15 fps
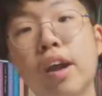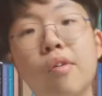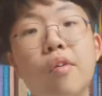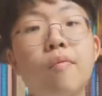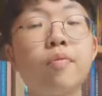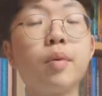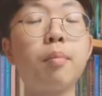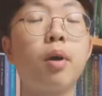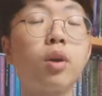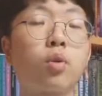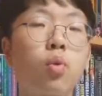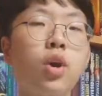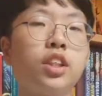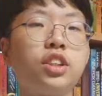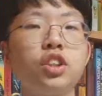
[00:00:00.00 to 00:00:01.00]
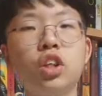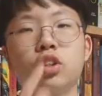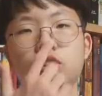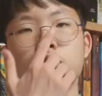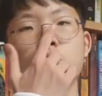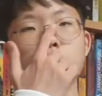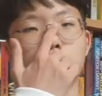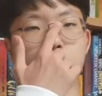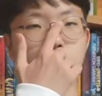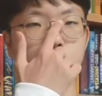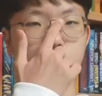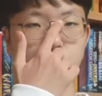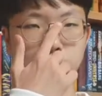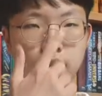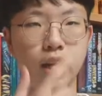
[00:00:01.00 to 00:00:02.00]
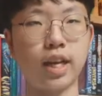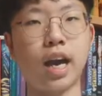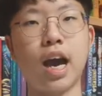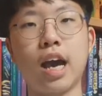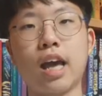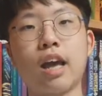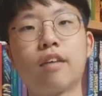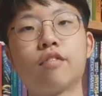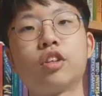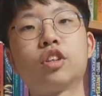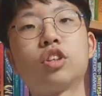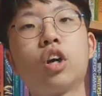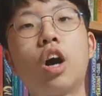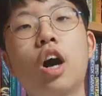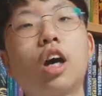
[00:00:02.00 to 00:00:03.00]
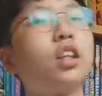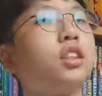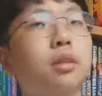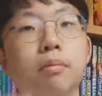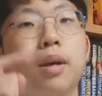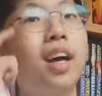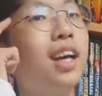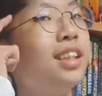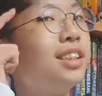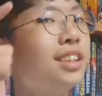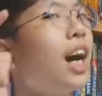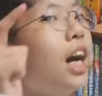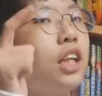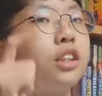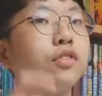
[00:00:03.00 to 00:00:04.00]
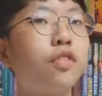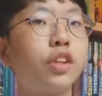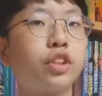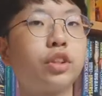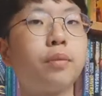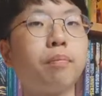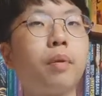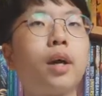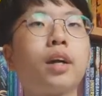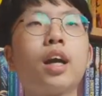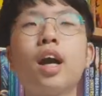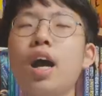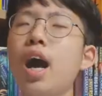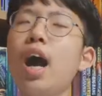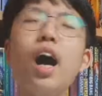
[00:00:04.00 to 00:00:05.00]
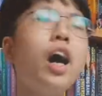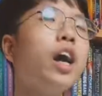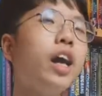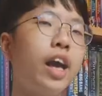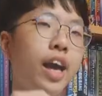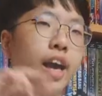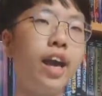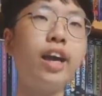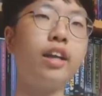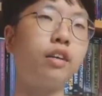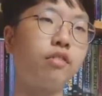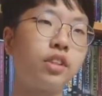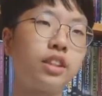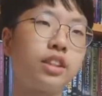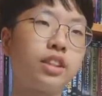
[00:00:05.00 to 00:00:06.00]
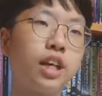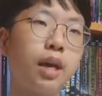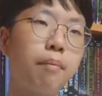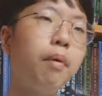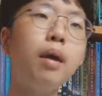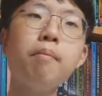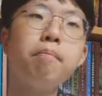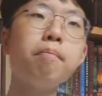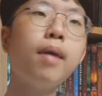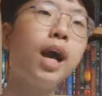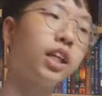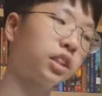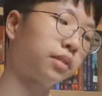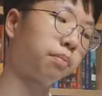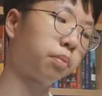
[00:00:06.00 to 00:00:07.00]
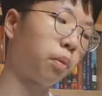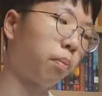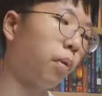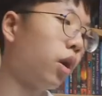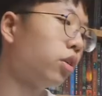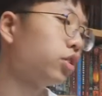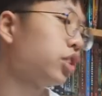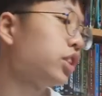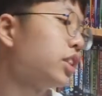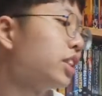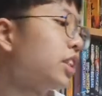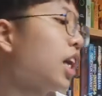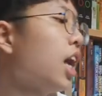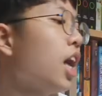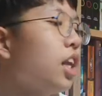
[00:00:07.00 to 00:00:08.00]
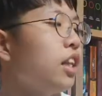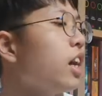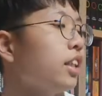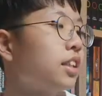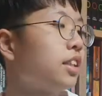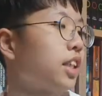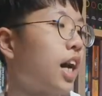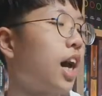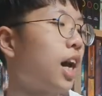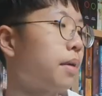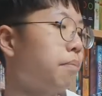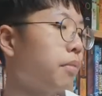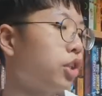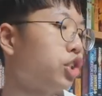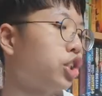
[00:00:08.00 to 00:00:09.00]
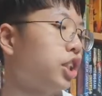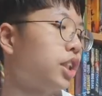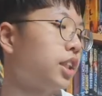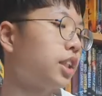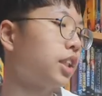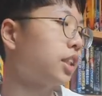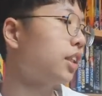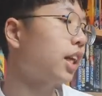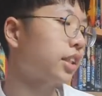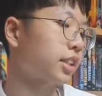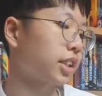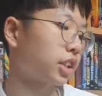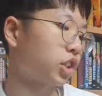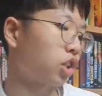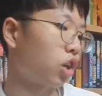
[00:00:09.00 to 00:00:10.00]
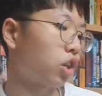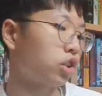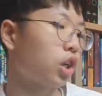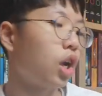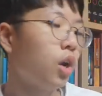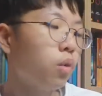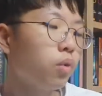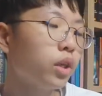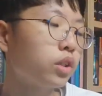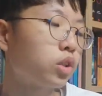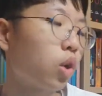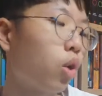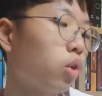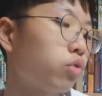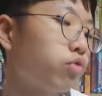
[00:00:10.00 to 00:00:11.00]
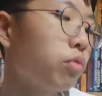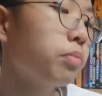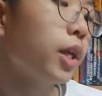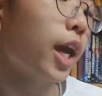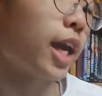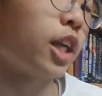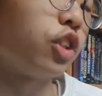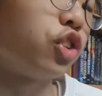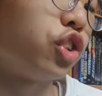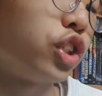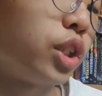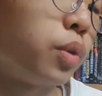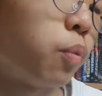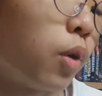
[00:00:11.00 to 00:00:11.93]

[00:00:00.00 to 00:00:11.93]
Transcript: RM the Quester. So today I have this awesome science fiction book ahead of his time by massive proportions, the Time Machine classic stars retold from the H.G.